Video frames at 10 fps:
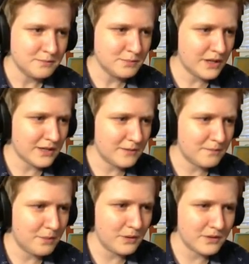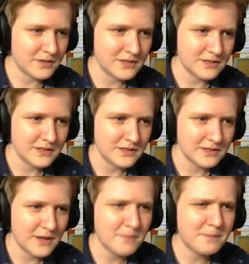Block, poke.
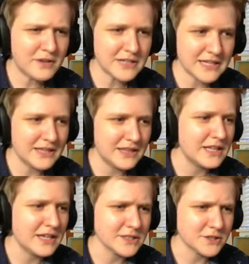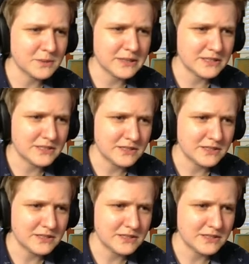I'm better at getting the yellow one.